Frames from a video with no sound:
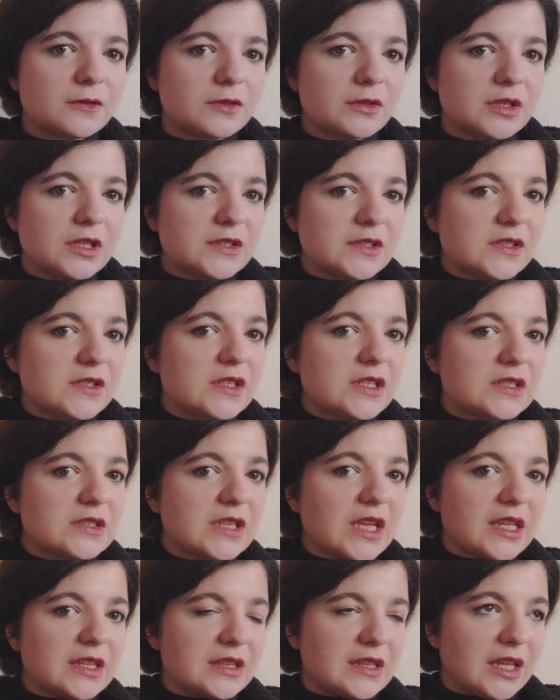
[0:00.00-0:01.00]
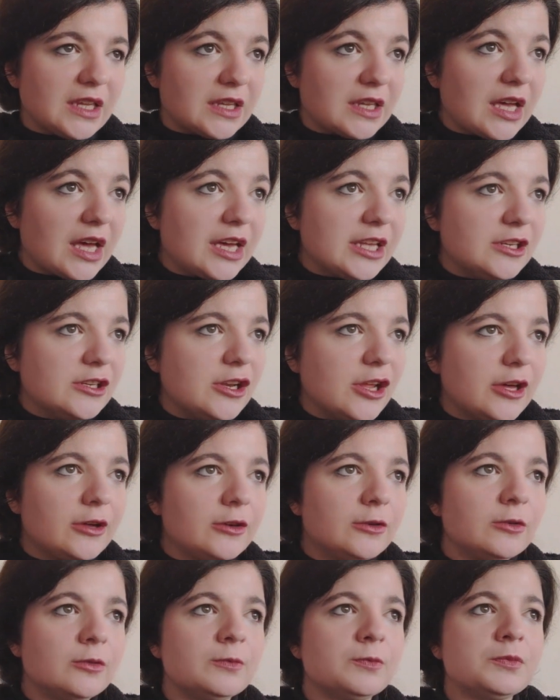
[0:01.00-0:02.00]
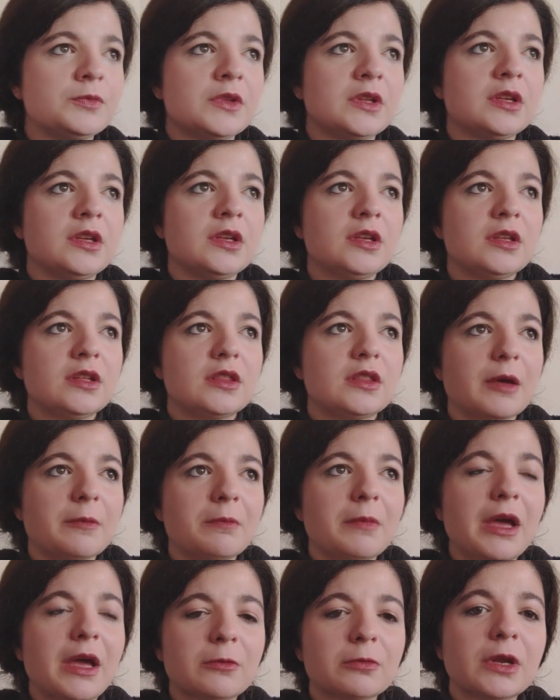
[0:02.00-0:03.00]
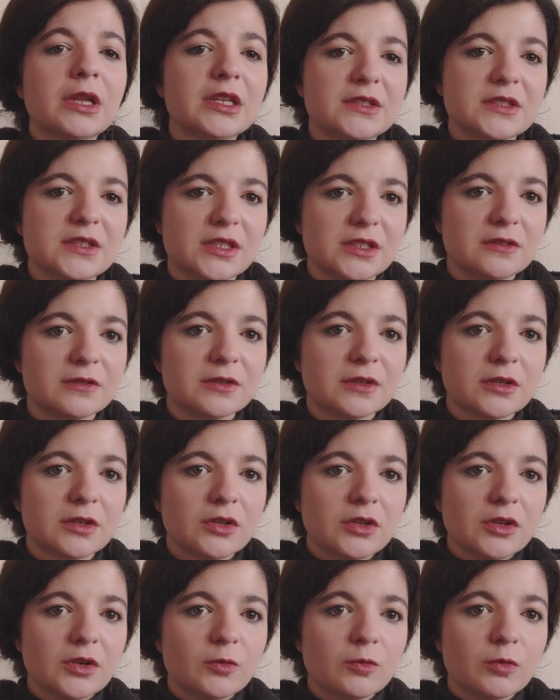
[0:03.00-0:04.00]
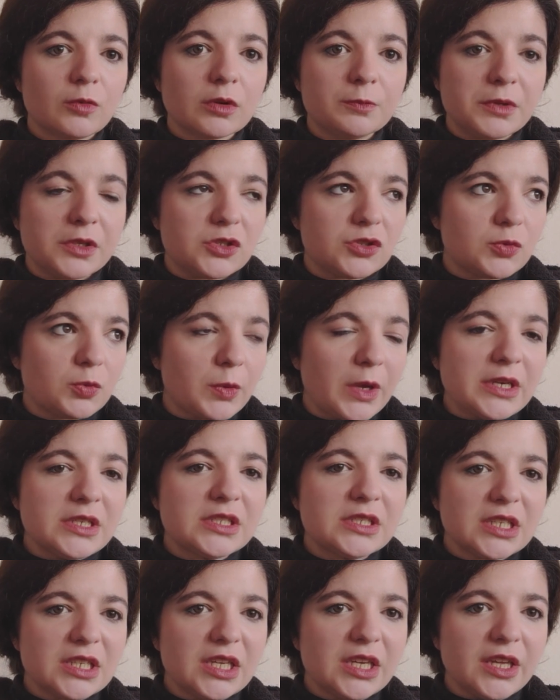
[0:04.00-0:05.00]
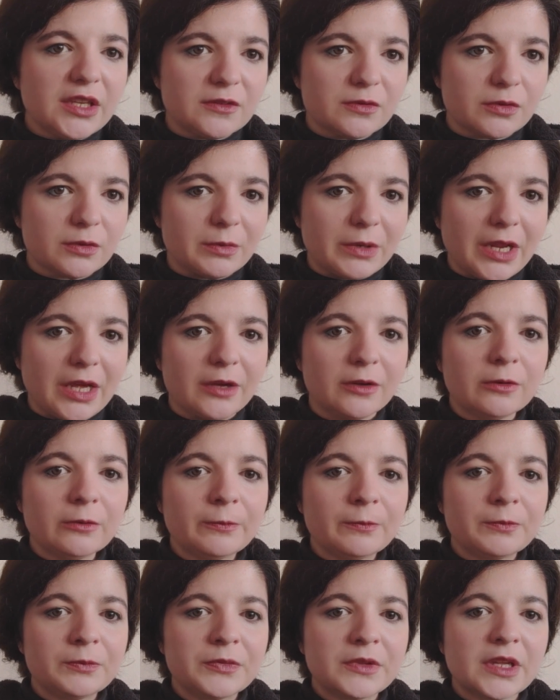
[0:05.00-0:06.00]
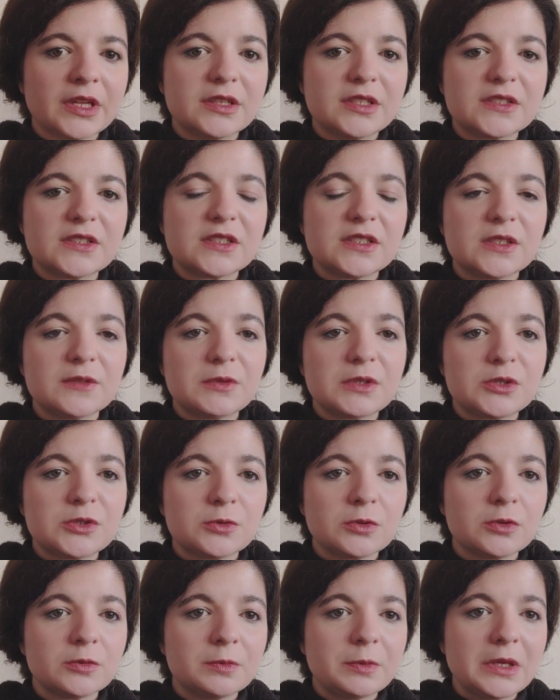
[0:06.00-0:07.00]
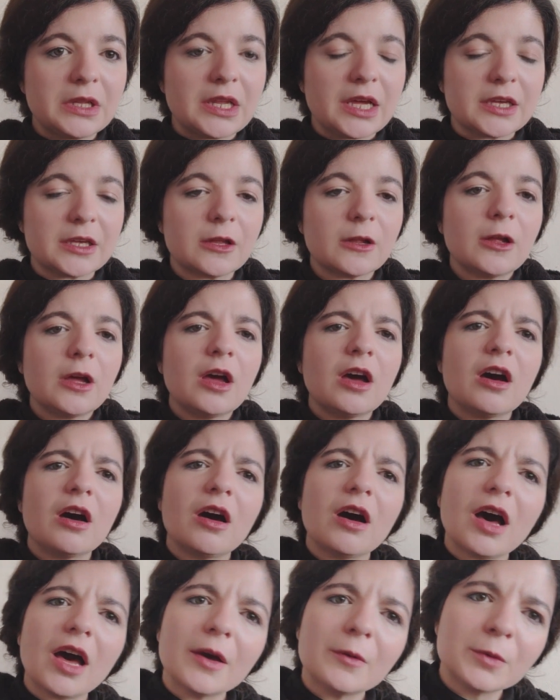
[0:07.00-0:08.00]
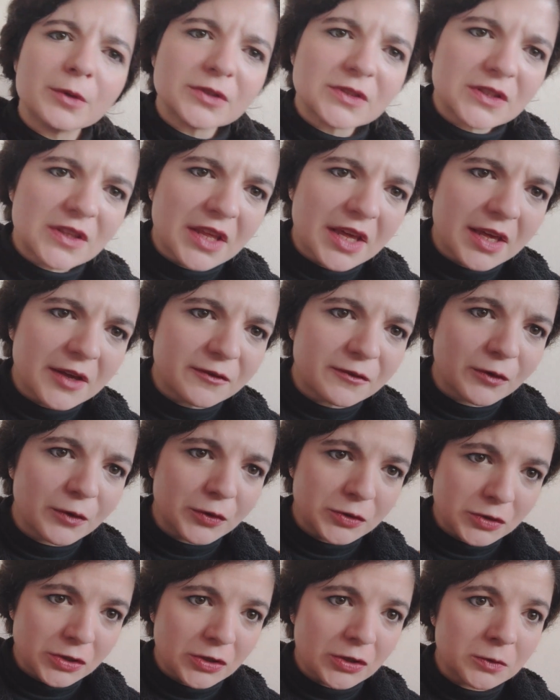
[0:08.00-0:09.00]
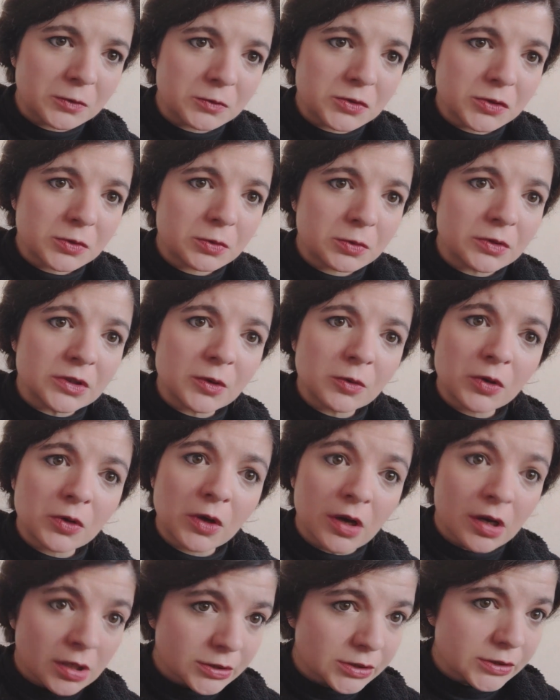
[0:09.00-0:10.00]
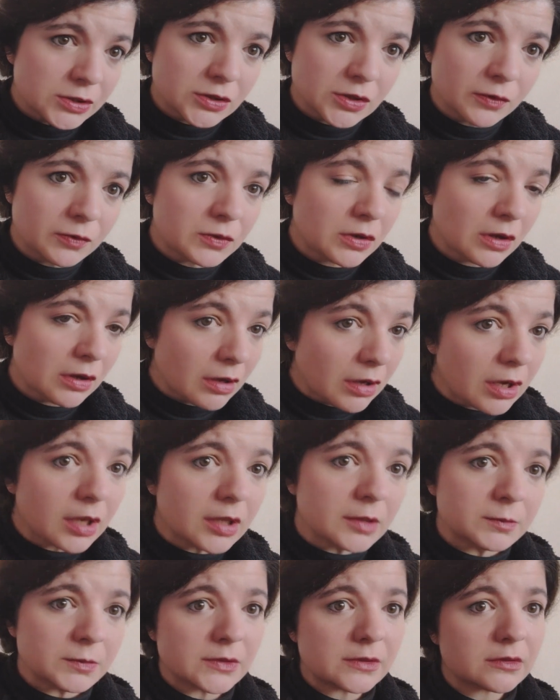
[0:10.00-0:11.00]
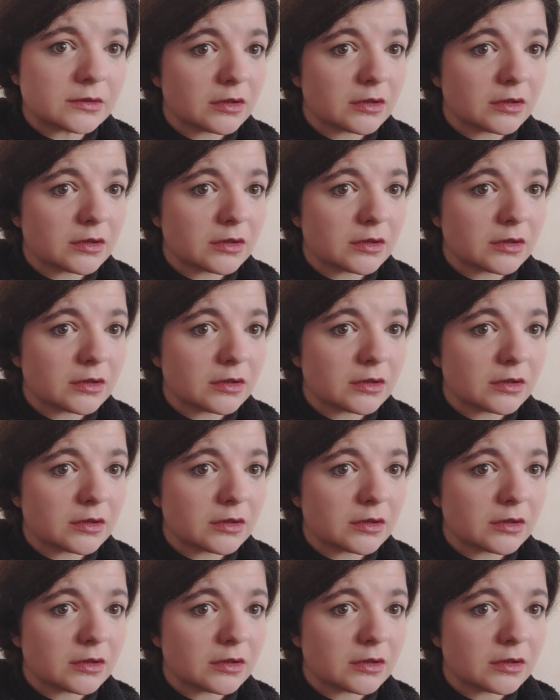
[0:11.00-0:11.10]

This is the sad thing. I know that my relative will be 20 years from now, and this individual will be like, I was there for you during the harshest of times.